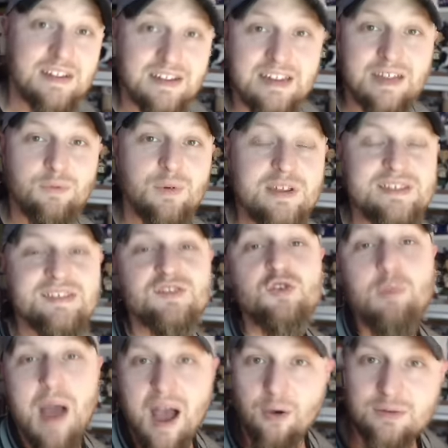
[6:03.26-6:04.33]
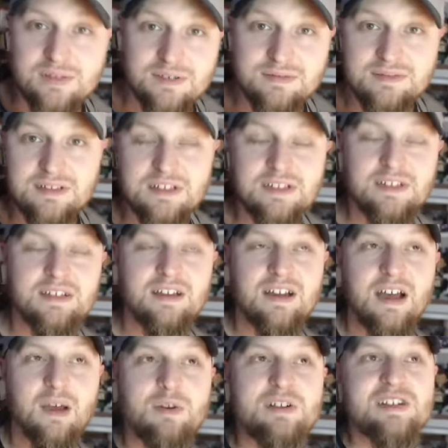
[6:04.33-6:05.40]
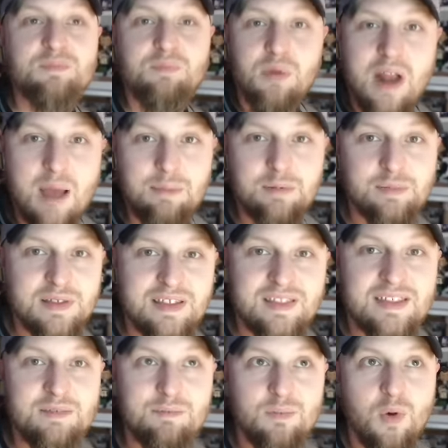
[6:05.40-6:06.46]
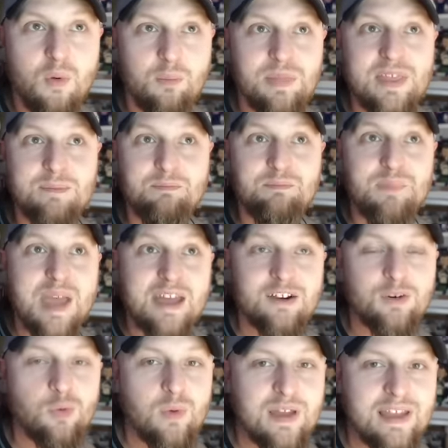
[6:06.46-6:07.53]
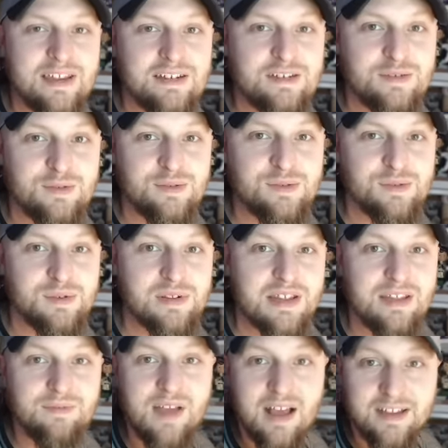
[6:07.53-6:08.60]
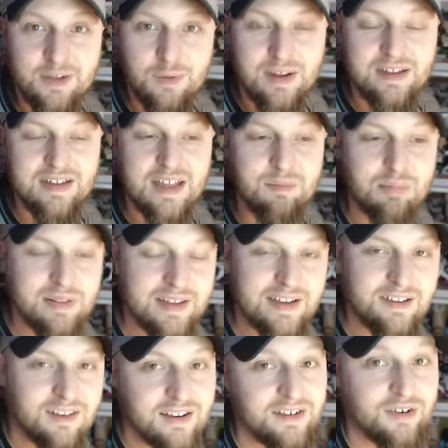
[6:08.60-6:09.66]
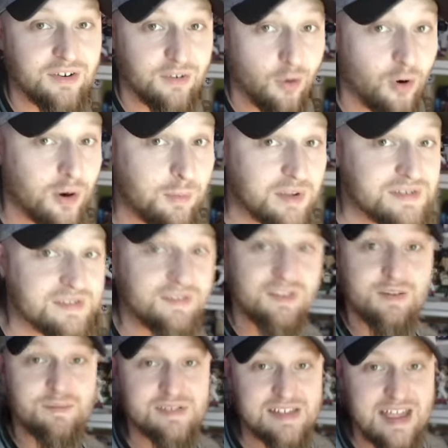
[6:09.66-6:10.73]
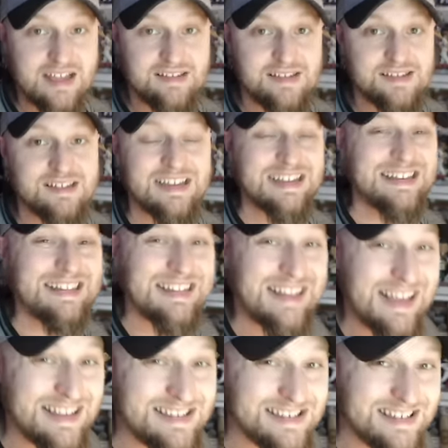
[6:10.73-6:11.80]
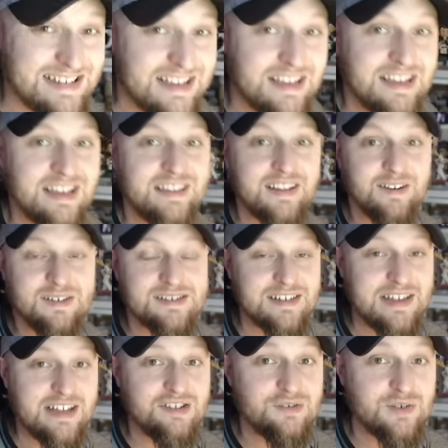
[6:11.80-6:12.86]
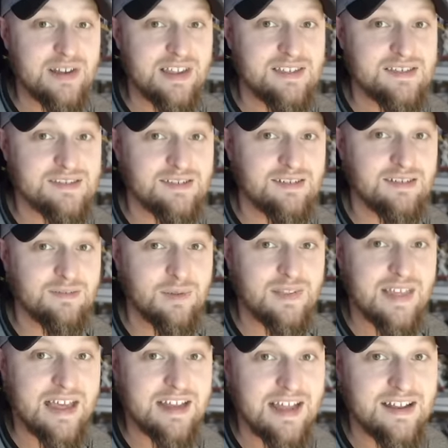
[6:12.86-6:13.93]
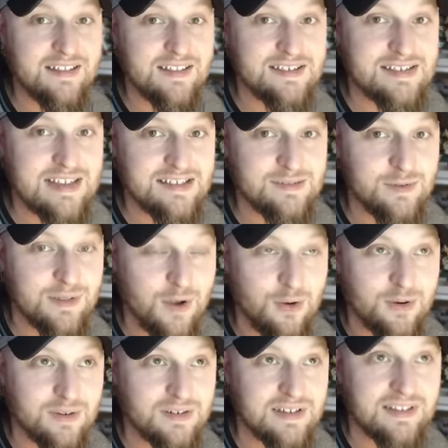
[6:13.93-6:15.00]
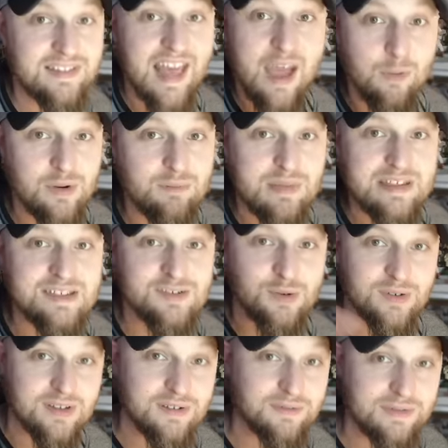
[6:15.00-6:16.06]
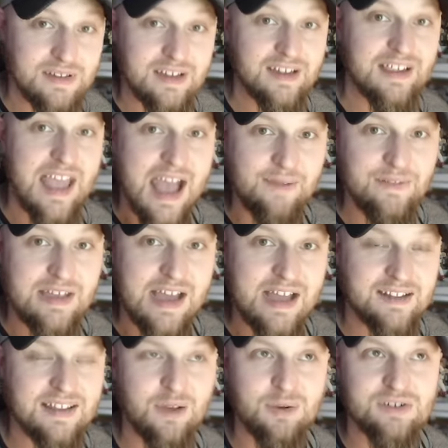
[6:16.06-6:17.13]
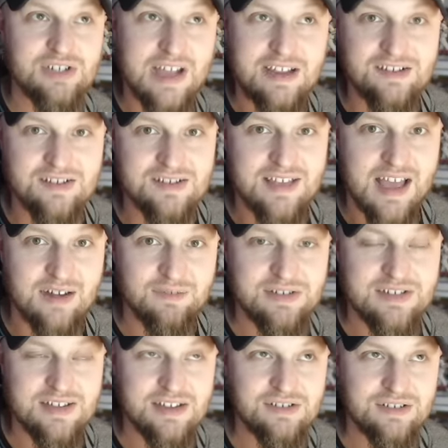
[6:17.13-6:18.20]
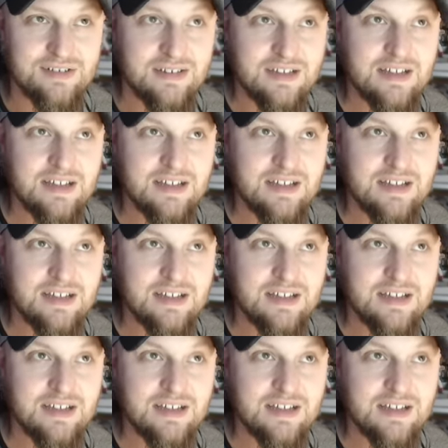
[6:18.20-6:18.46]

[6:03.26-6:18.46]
if we zoom out uh, which is probably the the better way to evaluate a player under normal circumstances, unless there is an injury concern with that end of the season with Okert. That would be sort of a caveat that would change this conversation.